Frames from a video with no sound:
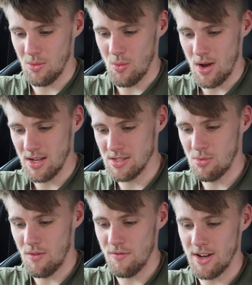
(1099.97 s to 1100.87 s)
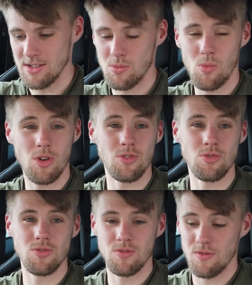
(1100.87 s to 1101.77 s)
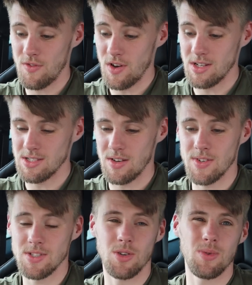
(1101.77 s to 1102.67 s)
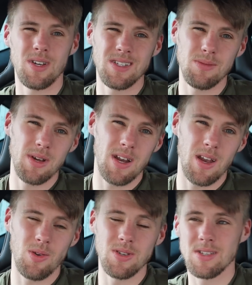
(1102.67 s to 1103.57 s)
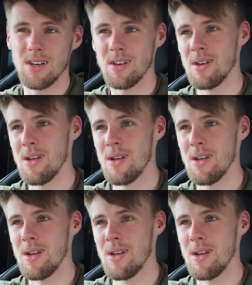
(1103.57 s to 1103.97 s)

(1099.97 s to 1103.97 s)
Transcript: it weighs 1,137, so it is a bit lighter.